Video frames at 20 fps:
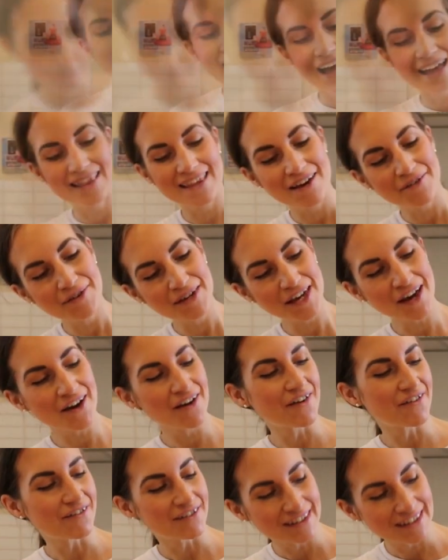And there we
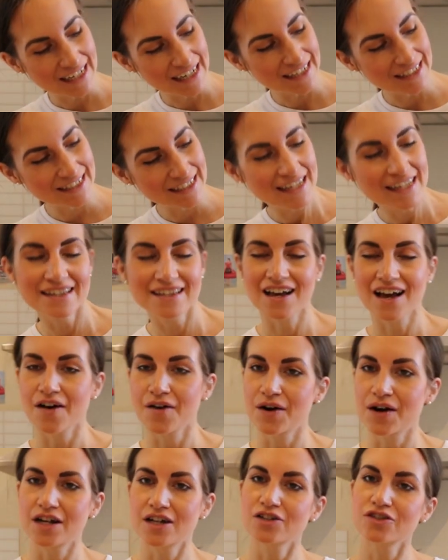go, that is
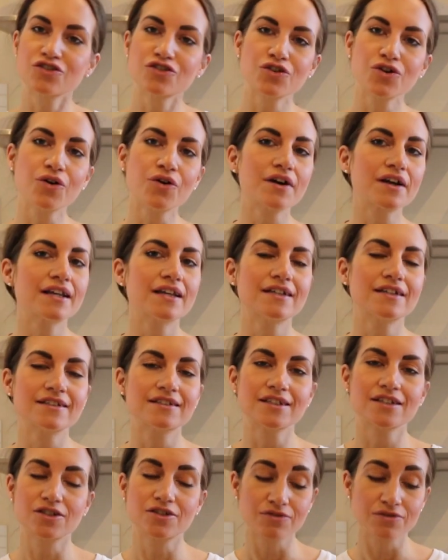our
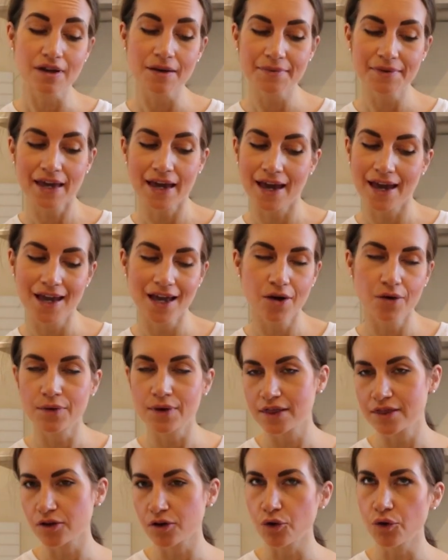chocolate drip cake
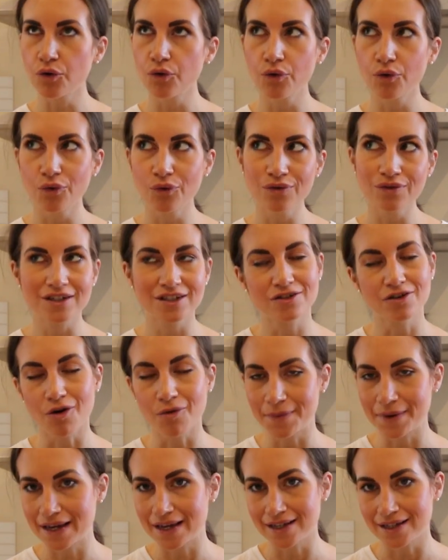with all the
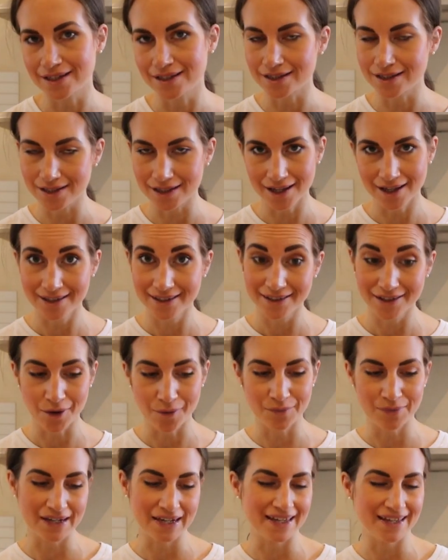toppings
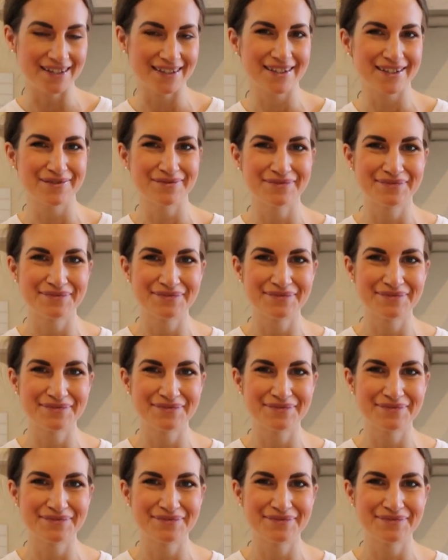complete.